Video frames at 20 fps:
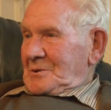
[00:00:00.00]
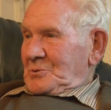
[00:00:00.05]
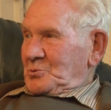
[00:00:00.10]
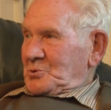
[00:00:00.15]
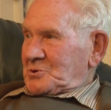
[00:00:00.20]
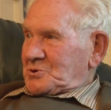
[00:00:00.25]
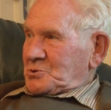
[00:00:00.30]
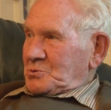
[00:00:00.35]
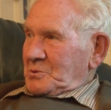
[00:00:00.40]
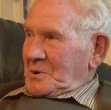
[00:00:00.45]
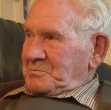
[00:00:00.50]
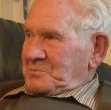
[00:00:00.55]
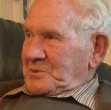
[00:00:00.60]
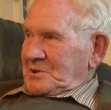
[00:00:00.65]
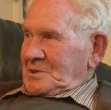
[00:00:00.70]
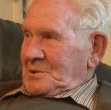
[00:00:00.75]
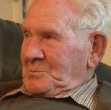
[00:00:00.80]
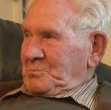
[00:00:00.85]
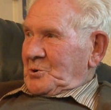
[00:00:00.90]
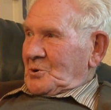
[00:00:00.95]
We swept to
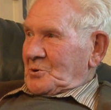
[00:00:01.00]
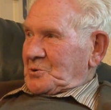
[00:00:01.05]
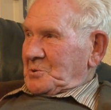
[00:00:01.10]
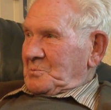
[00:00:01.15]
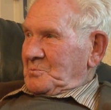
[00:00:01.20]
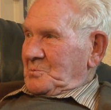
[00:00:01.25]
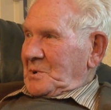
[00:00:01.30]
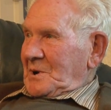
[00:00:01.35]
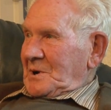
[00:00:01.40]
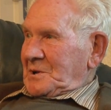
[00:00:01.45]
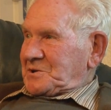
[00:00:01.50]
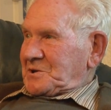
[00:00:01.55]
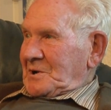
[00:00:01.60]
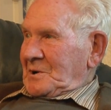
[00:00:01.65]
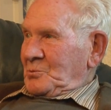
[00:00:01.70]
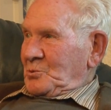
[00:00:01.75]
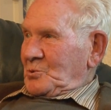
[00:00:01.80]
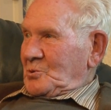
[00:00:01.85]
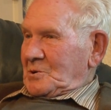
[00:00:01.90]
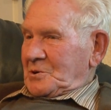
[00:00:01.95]
the bottom. By the
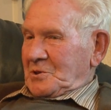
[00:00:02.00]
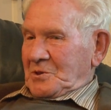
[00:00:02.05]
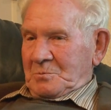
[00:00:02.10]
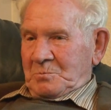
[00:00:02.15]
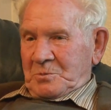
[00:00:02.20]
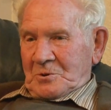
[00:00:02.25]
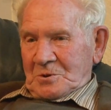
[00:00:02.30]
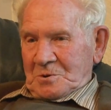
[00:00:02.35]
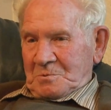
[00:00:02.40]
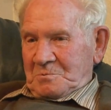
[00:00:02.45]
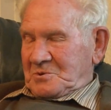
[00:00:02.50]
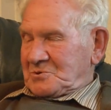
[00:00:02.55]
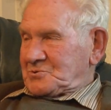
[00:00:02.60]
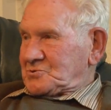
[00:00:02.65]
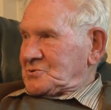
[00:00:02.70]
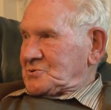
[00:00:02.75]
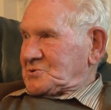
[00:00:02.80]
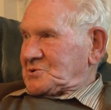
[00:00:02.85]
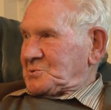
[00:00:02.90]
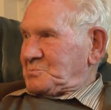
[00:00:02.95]
time we got to the bottom, it was
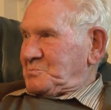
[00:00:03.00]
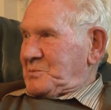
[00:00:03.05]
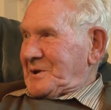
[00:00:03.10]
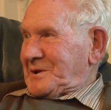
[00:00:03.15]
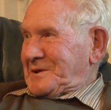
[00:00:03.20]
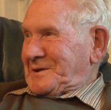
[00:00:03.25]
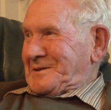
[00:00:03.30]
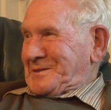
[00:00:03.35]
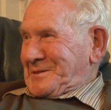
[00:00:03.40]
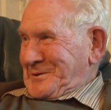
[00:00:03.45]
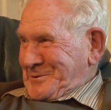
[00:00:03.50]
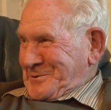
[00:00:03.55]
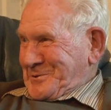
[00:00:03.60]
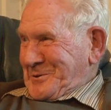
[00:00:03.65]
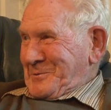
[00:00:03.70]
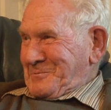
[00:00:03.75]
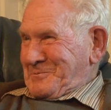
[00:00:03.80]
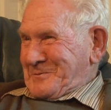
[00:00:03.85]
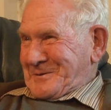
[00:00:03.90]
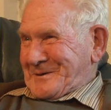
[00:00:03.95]
just as bad as the
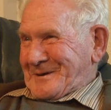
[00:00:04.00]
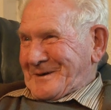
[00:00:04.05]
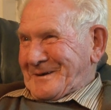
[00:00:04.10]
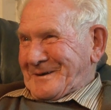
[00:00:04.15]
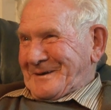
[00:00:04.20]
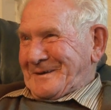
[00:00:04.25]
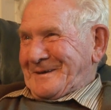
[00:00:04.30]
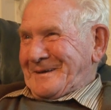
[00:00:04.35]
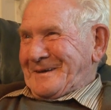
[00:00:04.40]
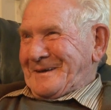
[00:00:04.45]
top again.